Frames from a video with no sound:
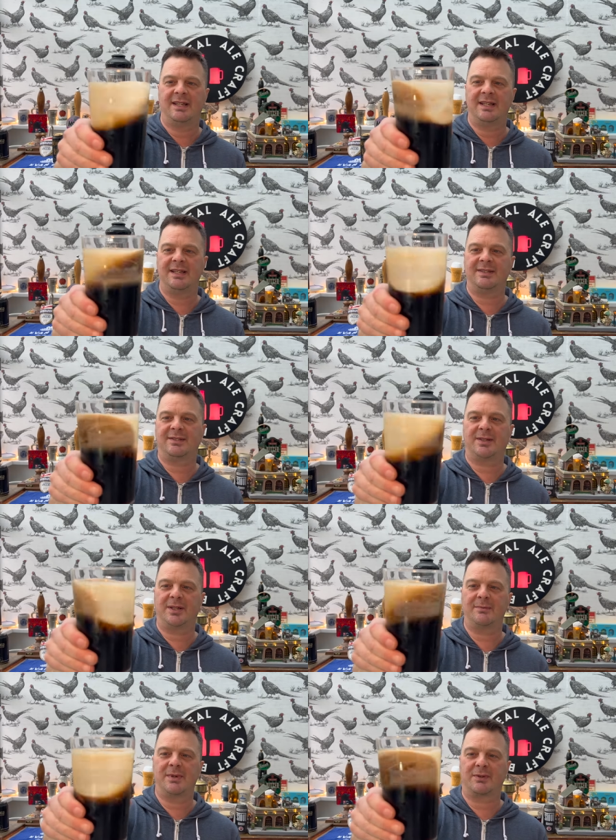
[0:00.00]
is
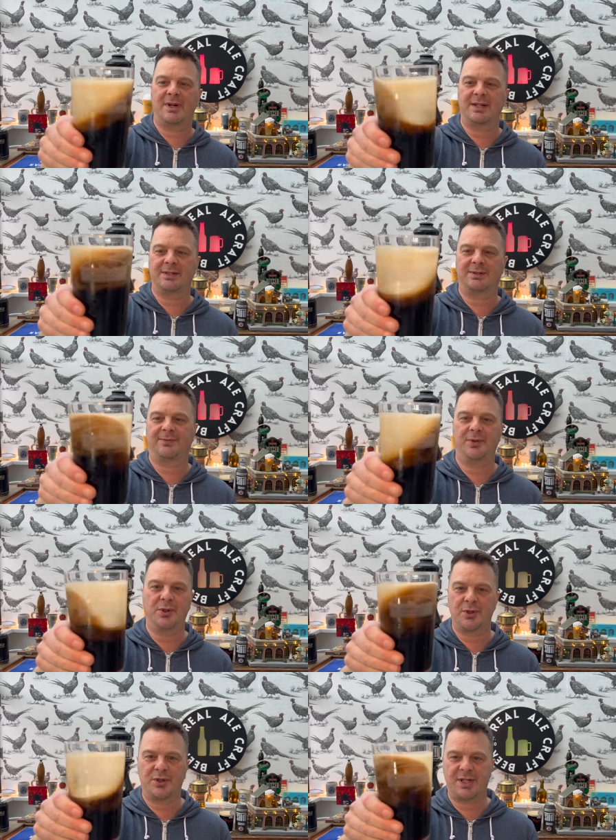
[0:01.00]
Colin McGregor's
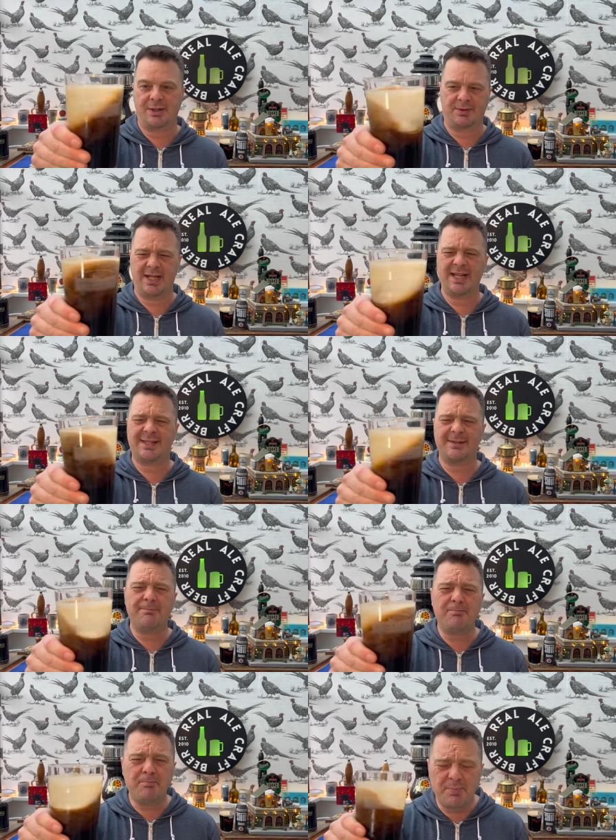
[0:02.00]
Forged Stout. It's a
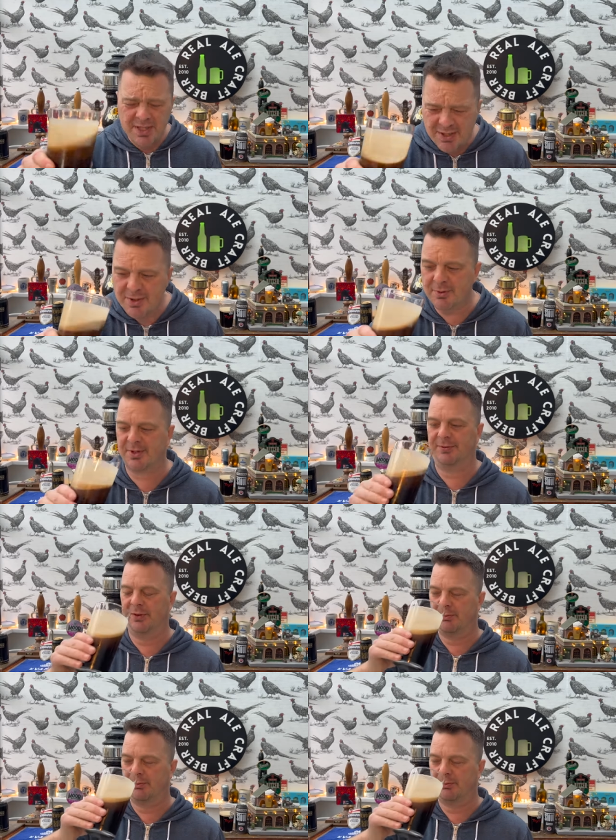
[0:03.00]
beautiful